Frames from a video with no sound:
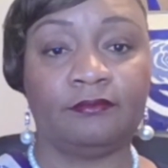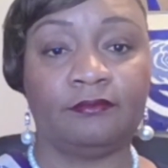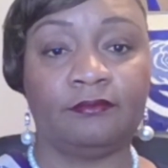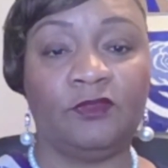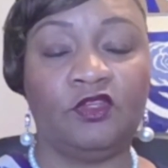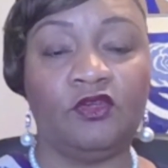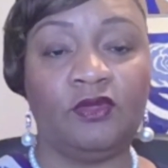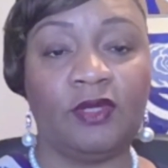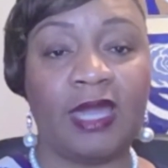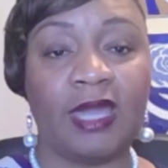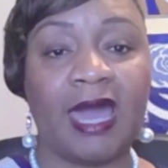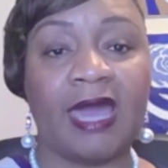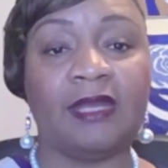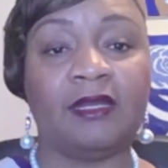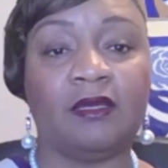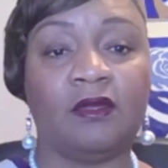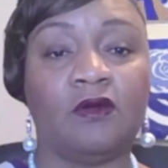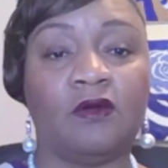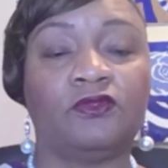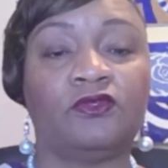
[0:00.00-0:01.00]
You got to
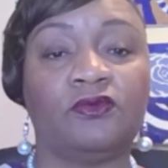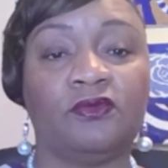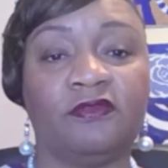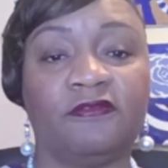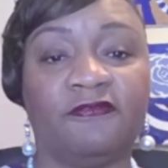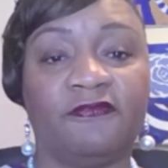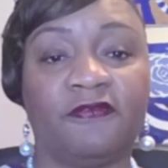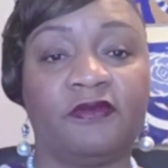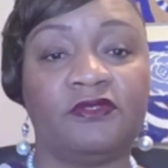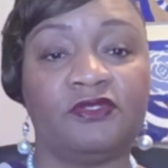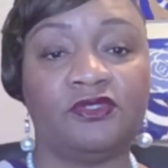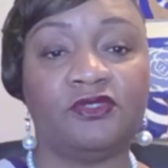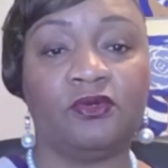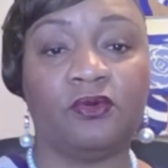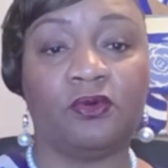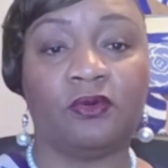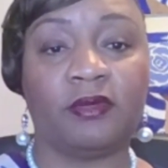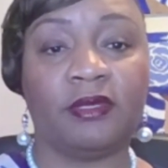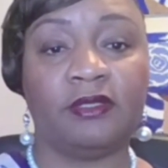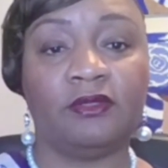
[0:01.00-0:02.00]
go through the first
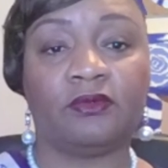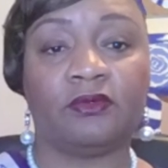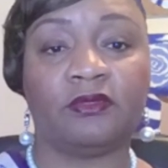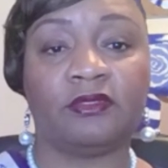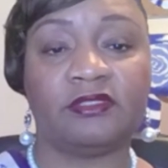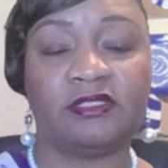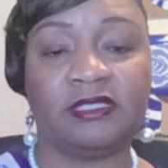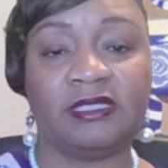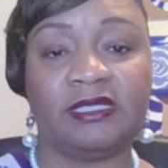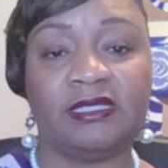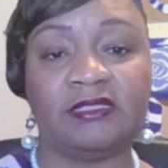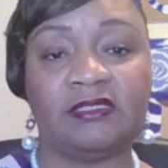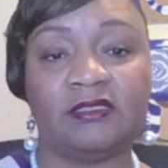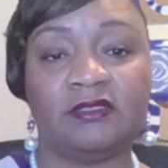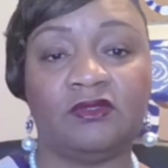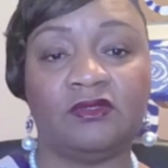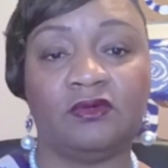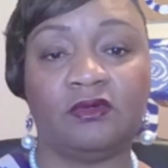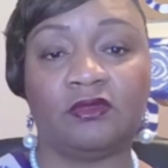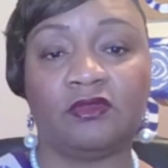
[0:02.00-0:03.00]
door in order to get to
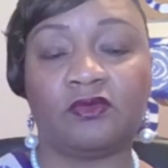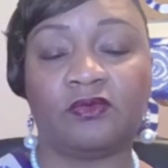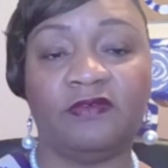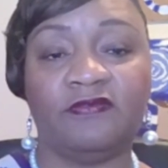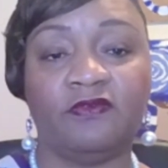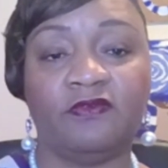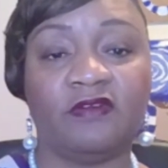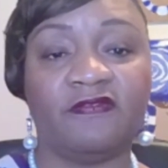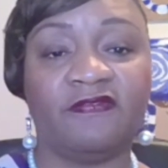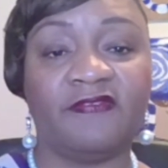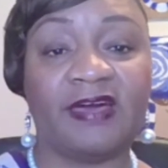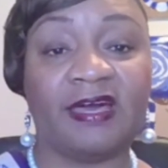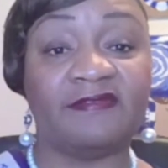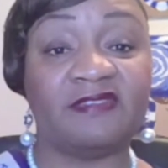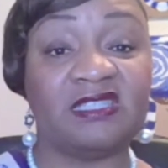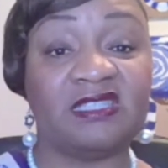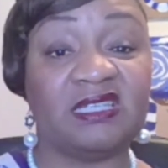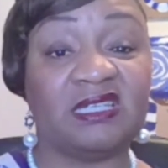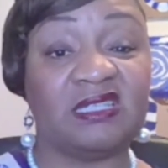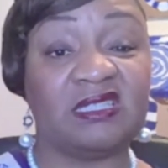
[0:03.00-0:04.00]
door 3, 4, 5,
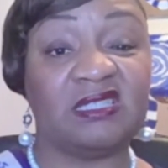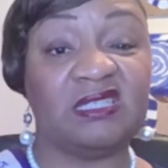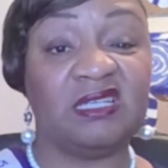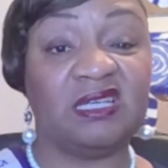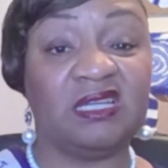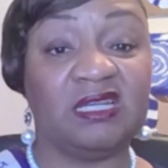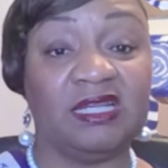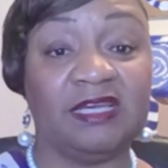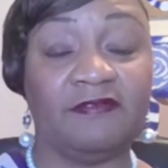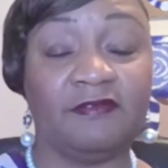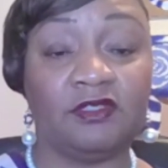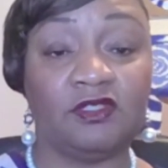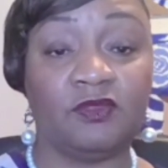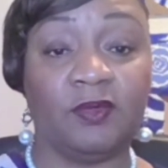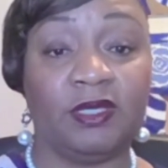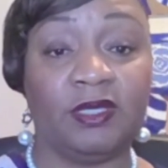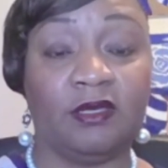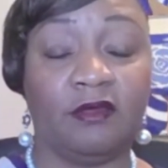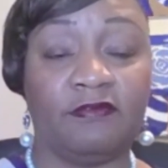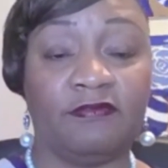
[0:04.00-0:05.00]
6, 10, 11,
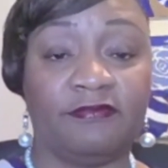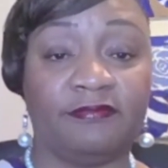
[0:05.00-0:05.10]
12.